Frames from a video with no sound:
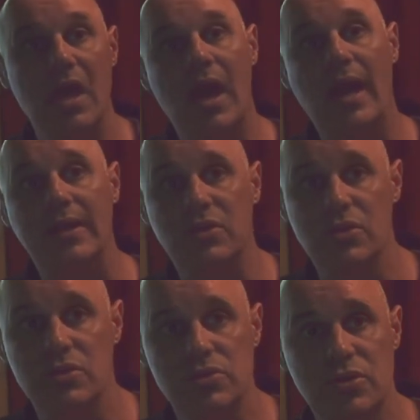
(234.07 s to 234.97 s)
I
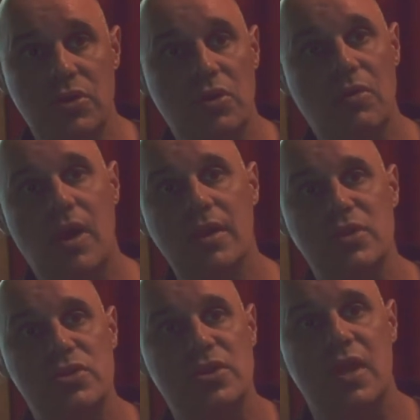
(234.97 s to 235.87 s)
encourage you to go on and
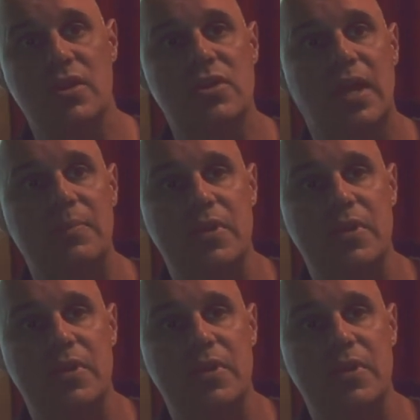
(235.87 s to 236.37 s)
just kind of type